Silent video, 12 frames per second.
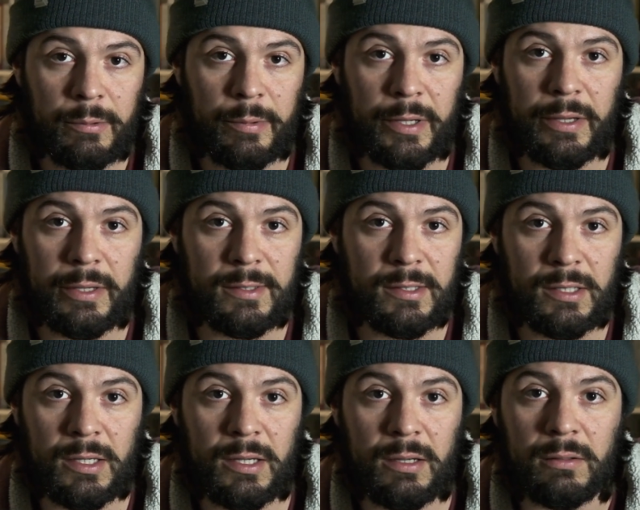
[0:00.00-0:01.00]
We
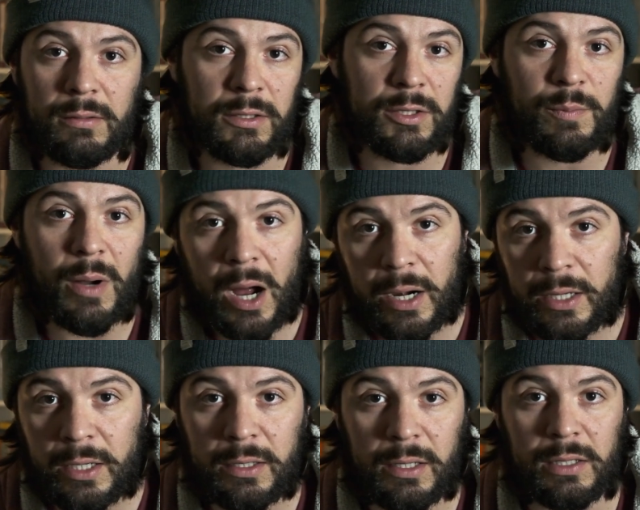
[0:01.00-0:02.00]
see all this
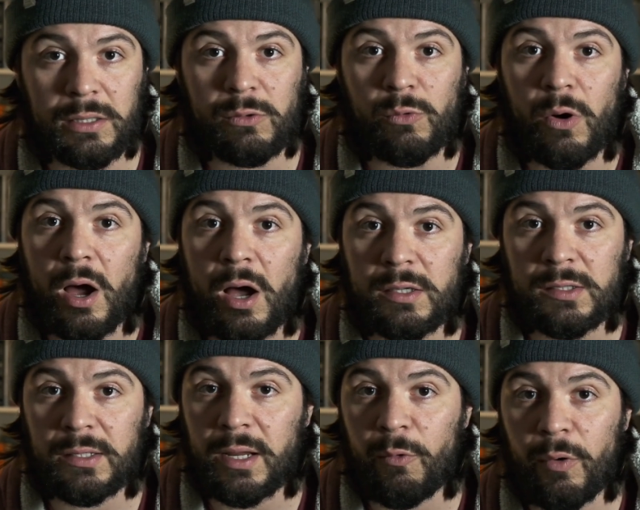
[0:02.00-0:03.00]
money that cross
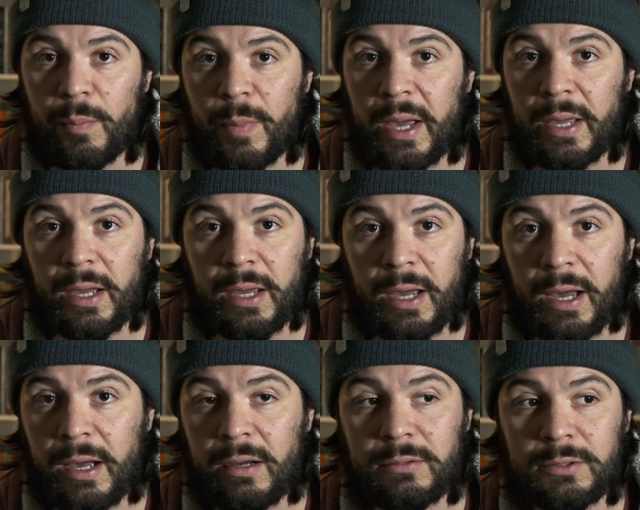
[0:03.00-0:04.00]
in our bank
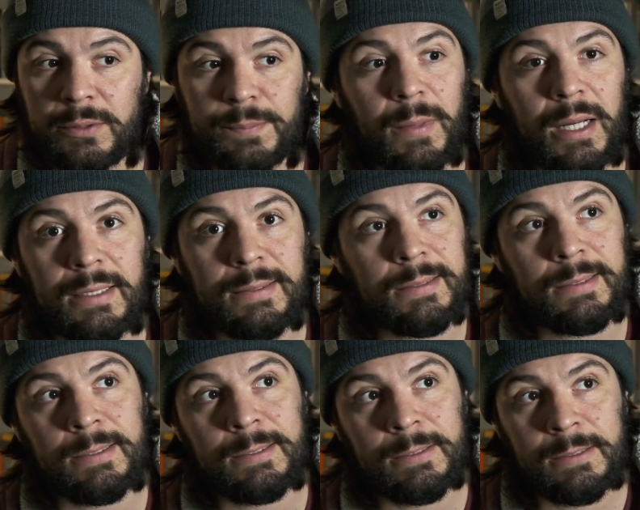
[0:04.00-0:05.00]
account, but
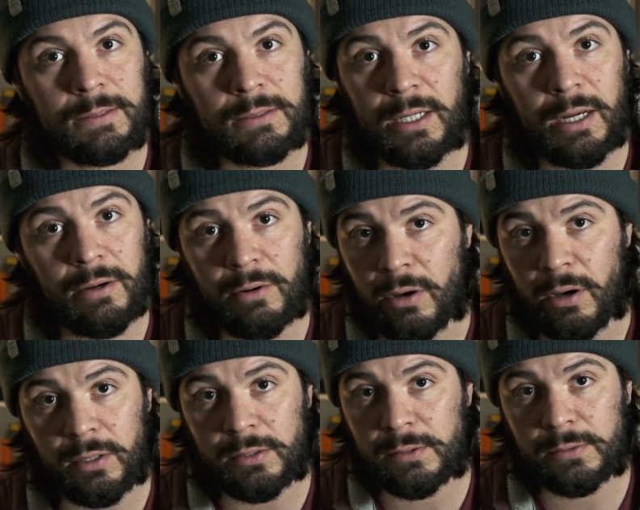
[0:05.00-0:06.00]
they are
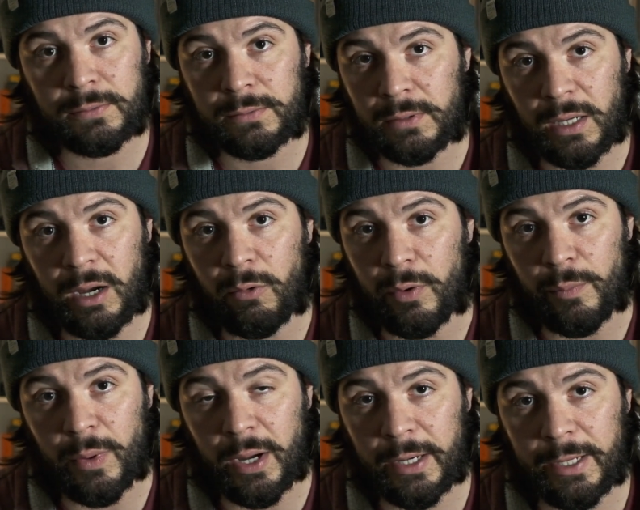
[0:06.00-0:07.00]
not our
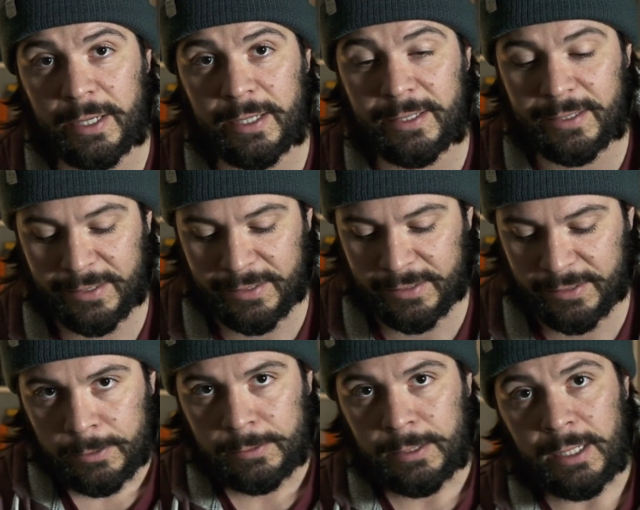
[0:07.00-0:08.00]
money.
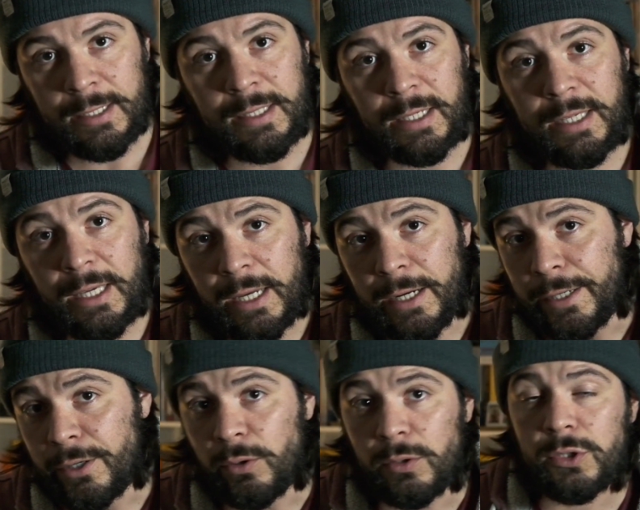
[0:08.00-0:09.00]
There is the
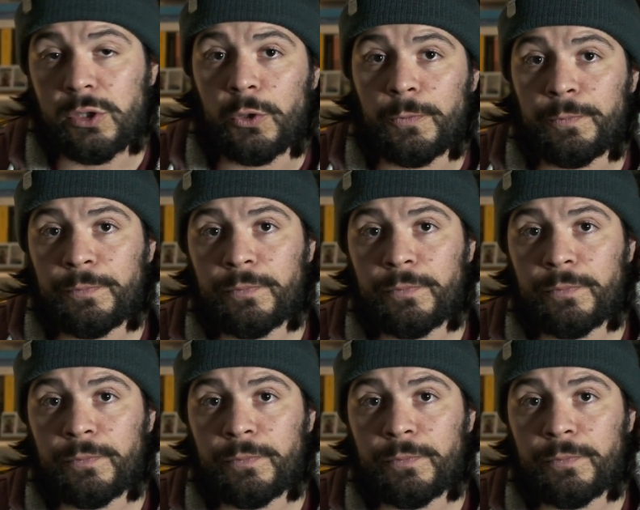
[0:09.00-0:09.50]
gear also.